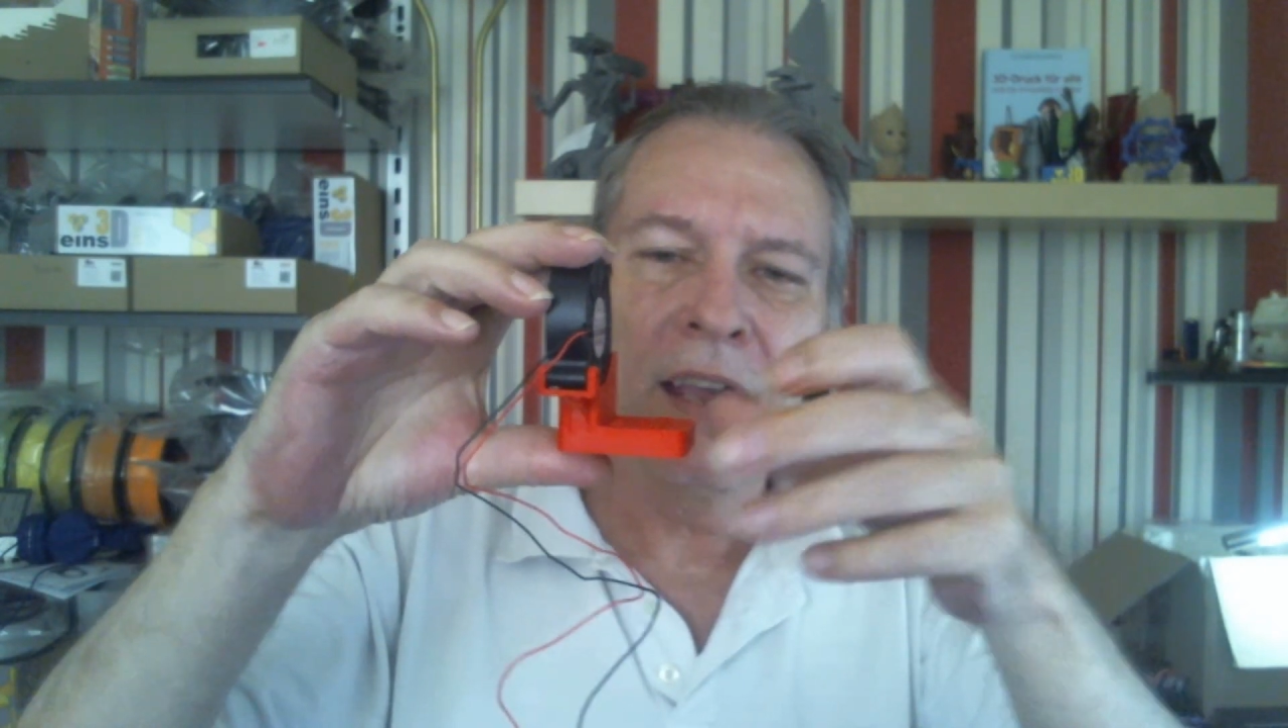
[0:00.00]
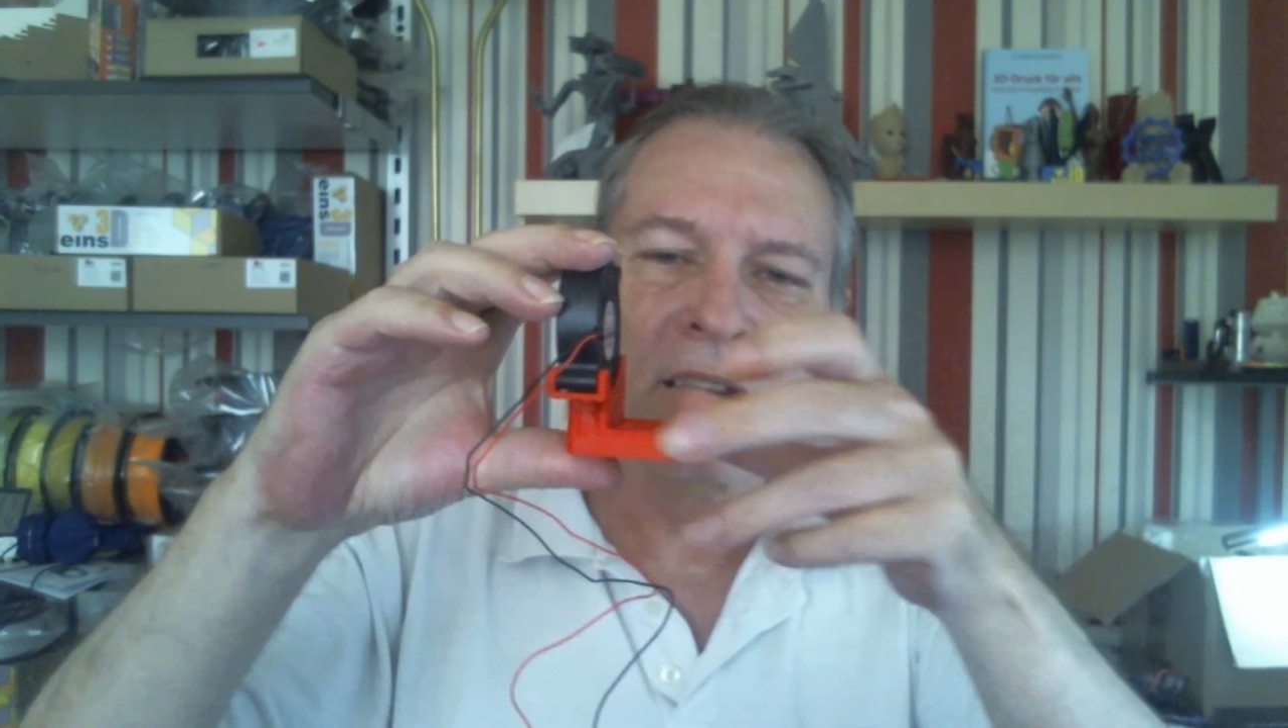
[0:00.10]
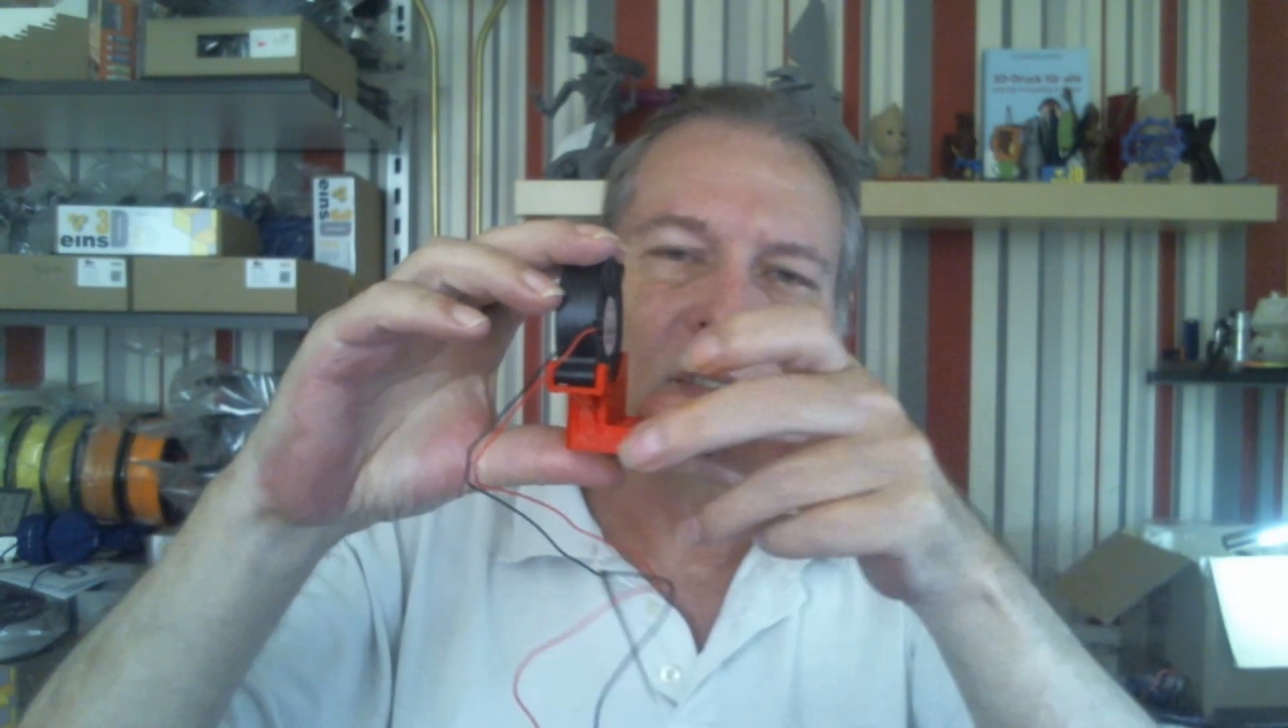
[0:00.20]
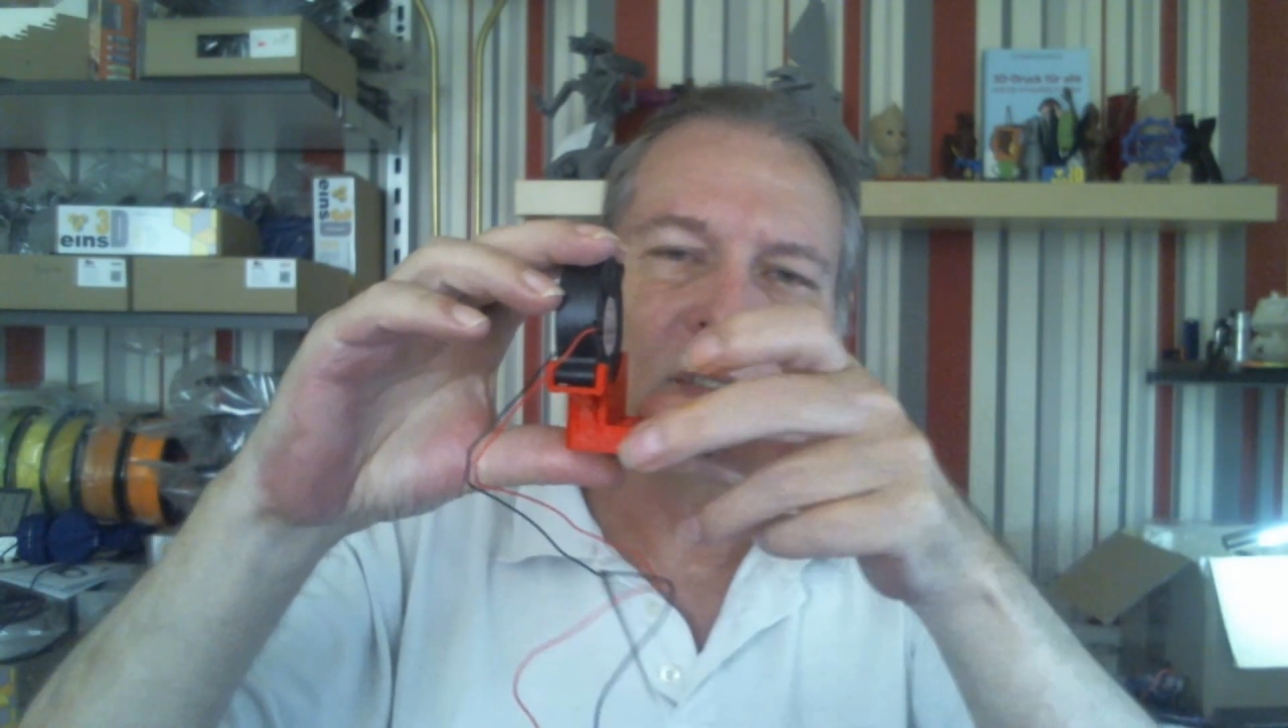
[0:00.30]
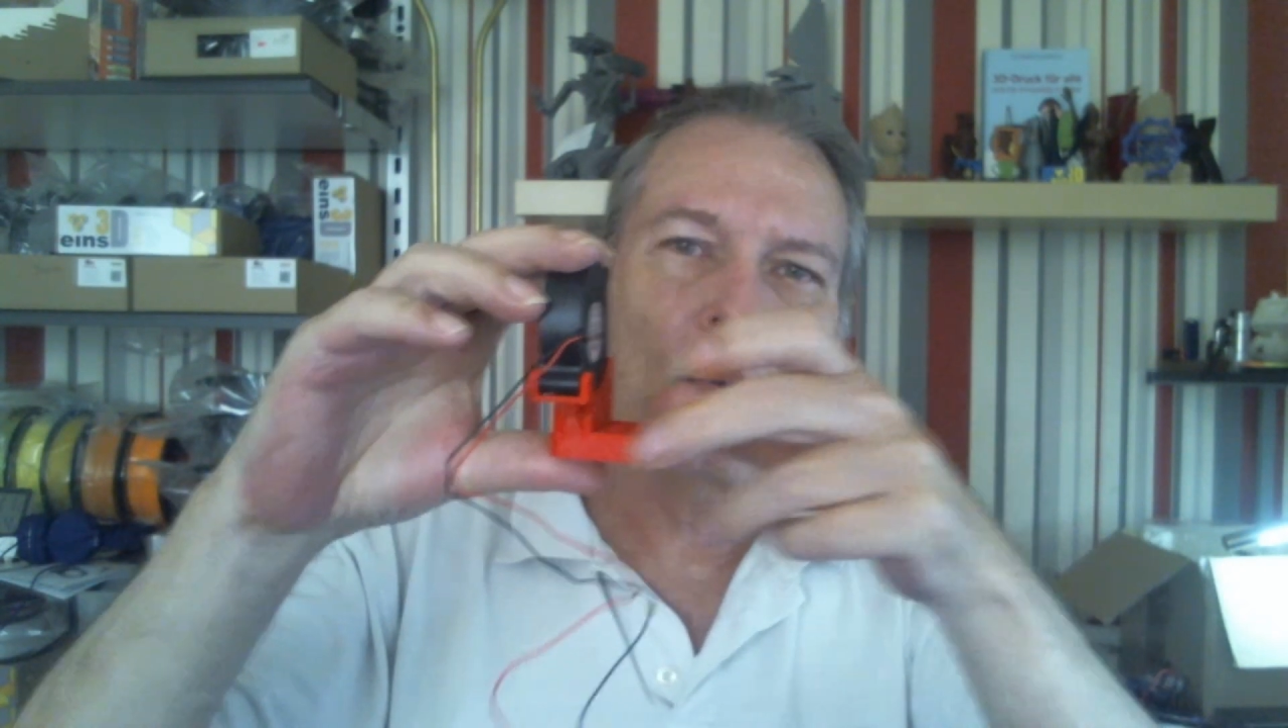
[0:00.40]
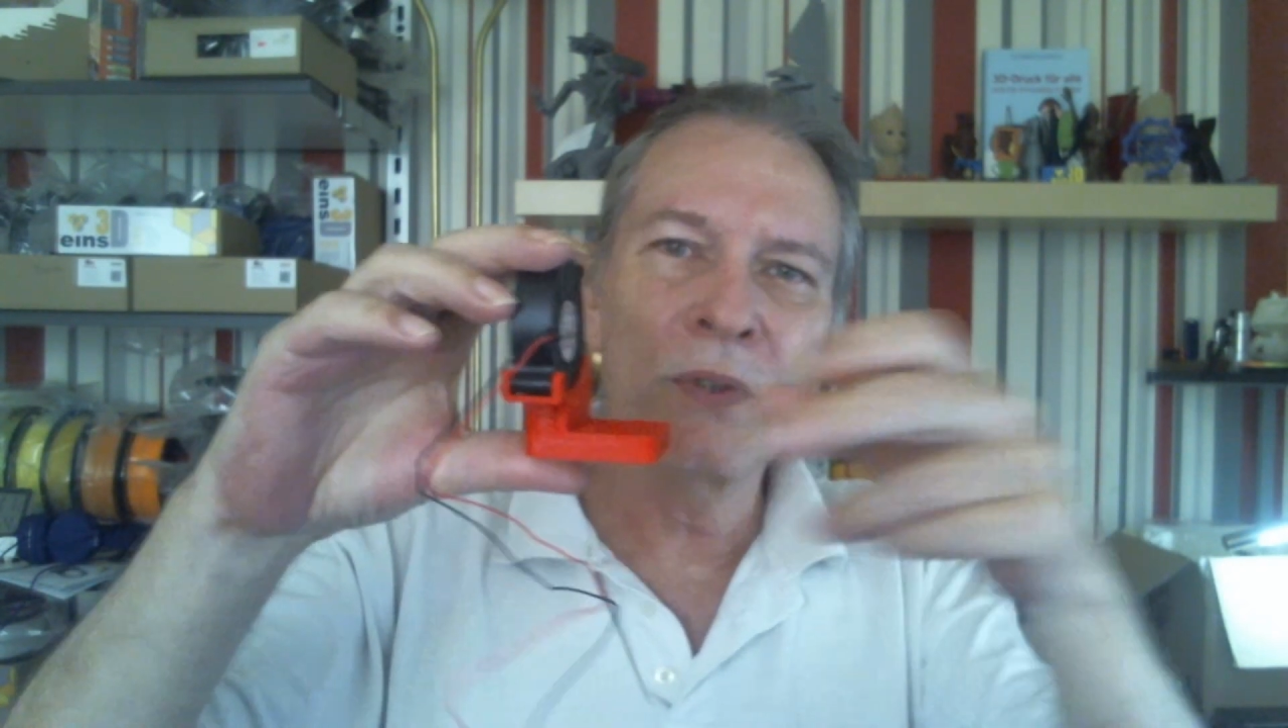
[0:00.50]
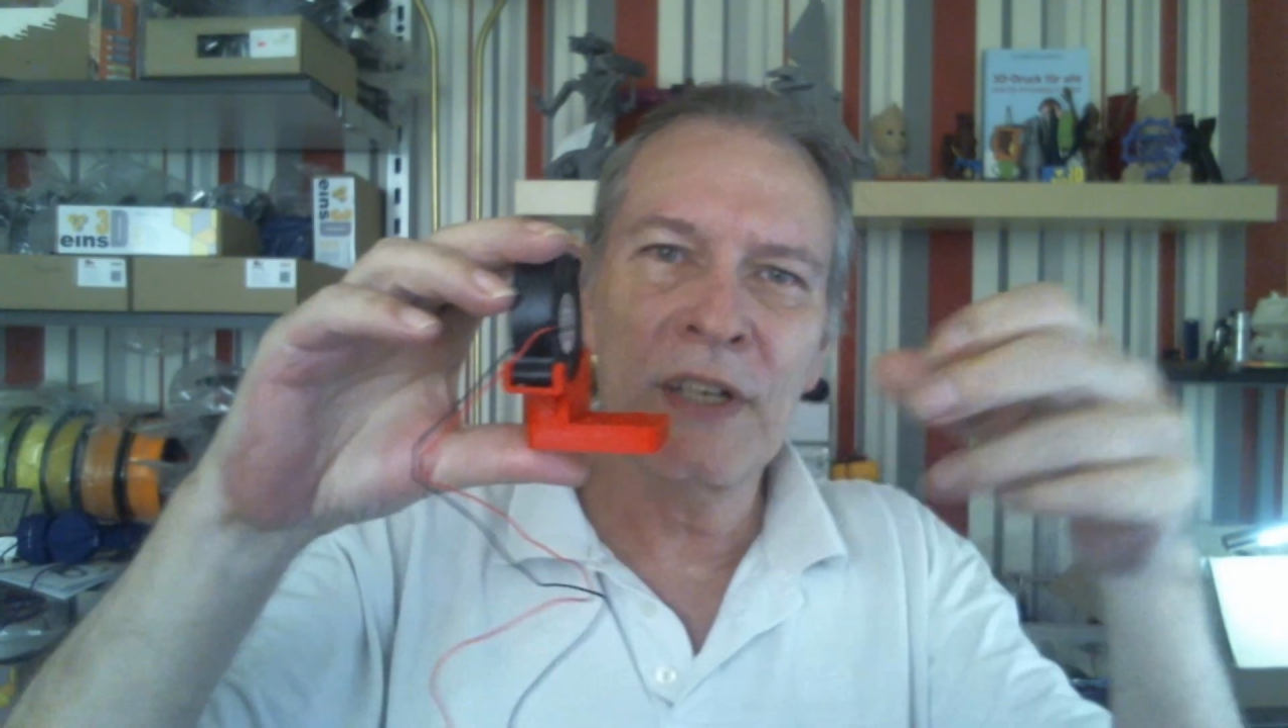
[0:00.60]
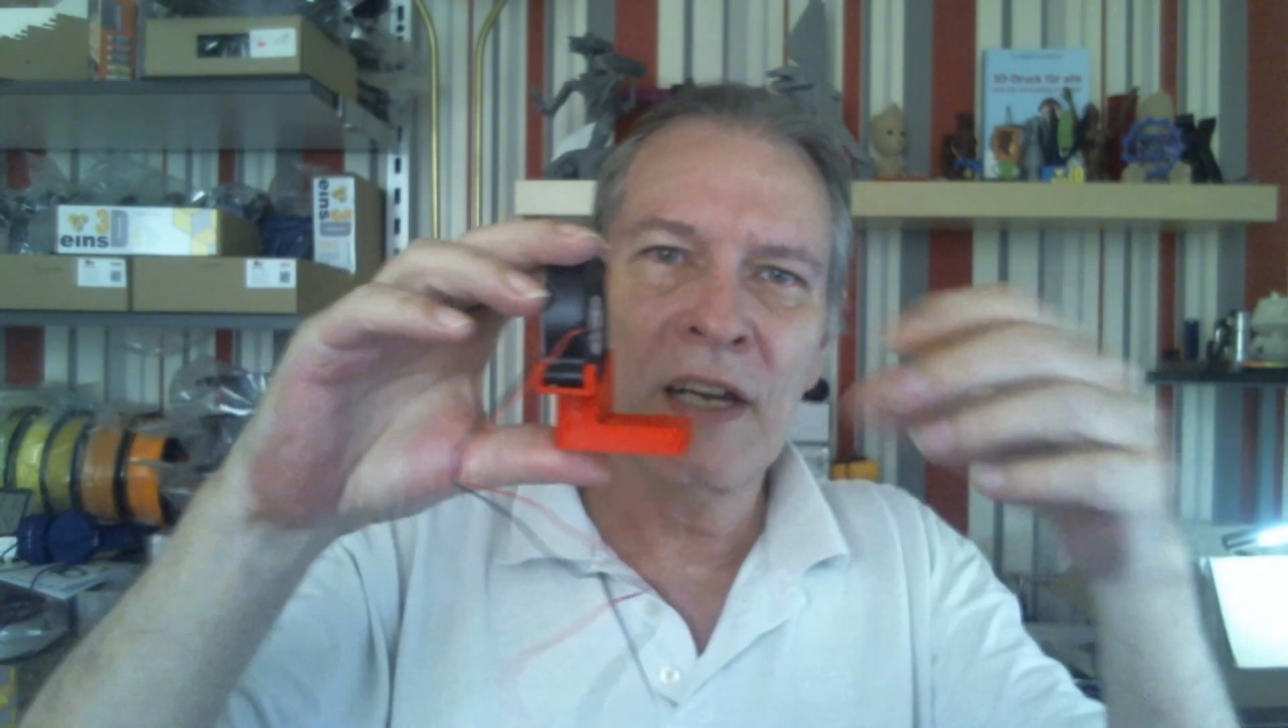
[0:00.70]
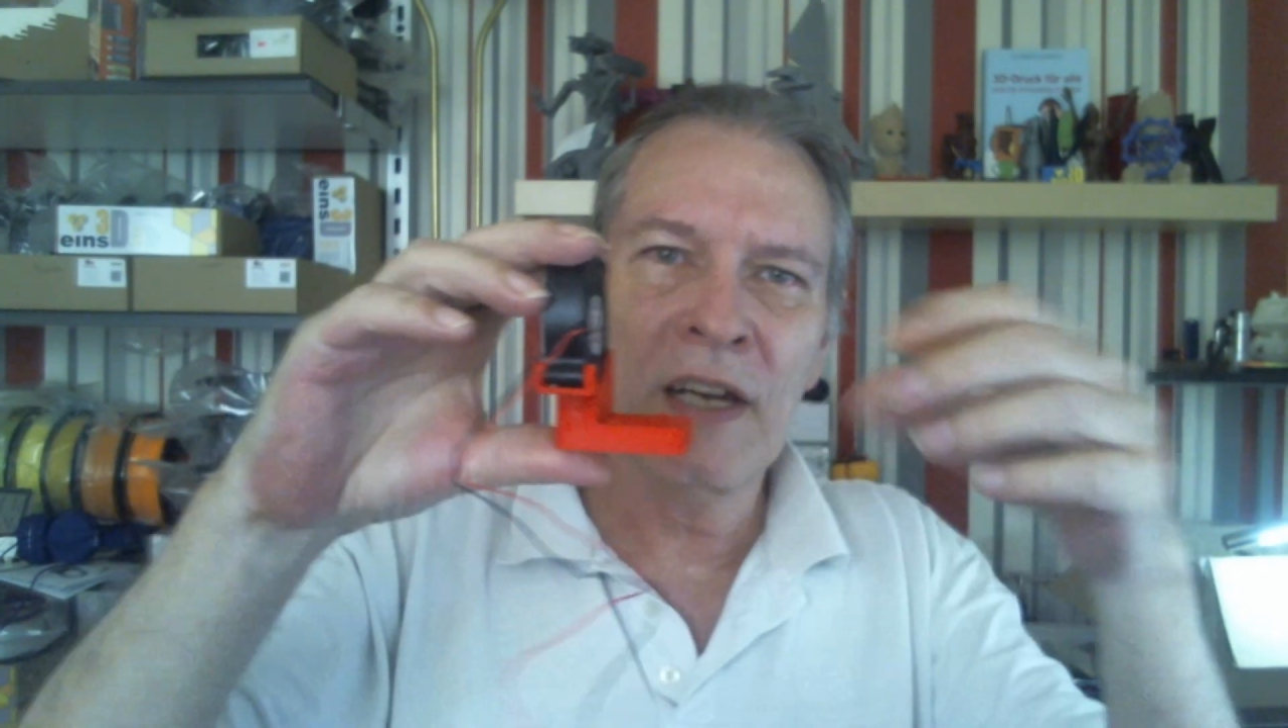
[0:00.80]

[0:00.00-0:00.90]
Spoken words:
is holding